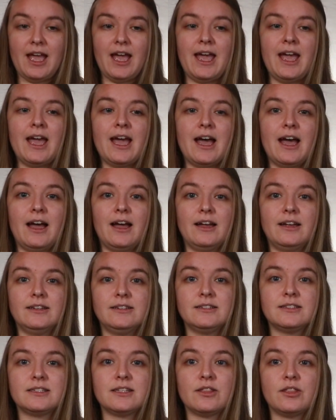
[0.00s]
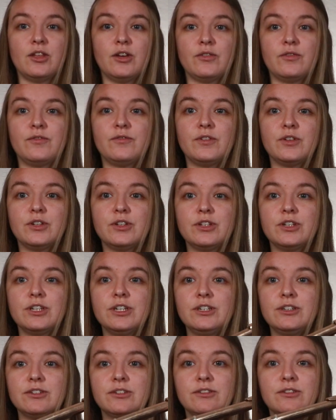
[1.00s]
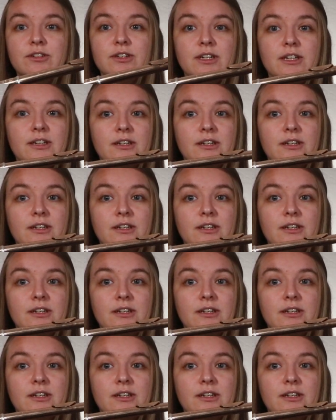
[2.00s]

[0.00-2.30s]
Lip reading: And the flute